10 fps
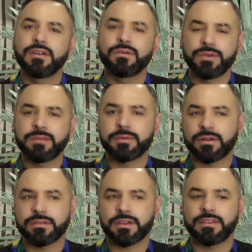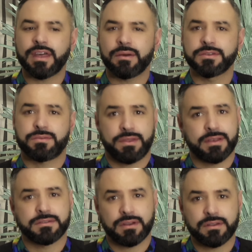week build, and that was
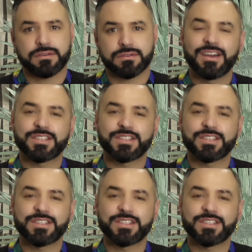$3,000.